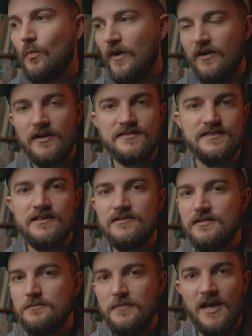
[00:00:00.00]
where I sent
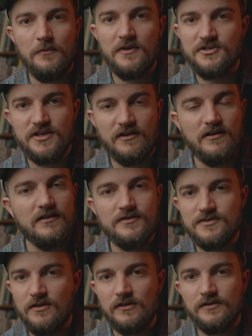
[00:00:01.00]
them, how much it
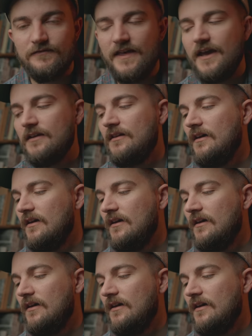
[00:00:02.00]
cost, all of that.